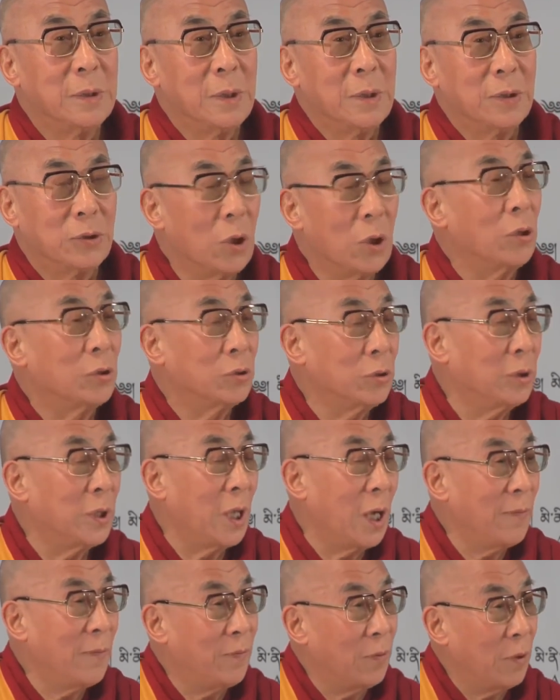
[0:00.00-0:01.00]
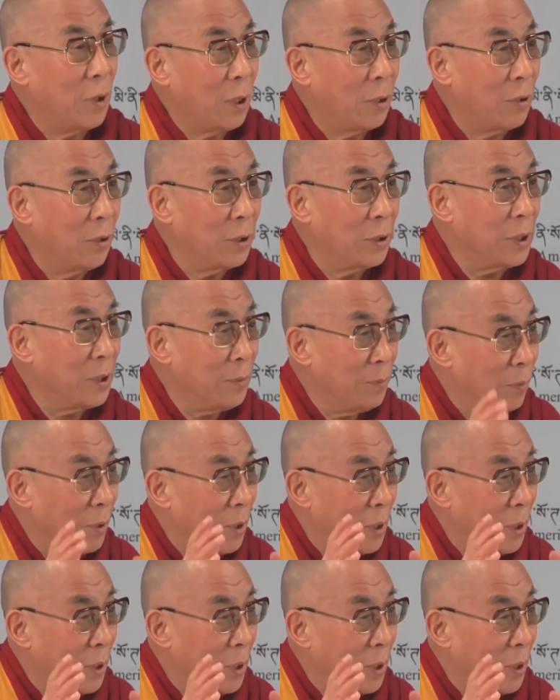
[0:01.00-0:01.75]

So therefore, according to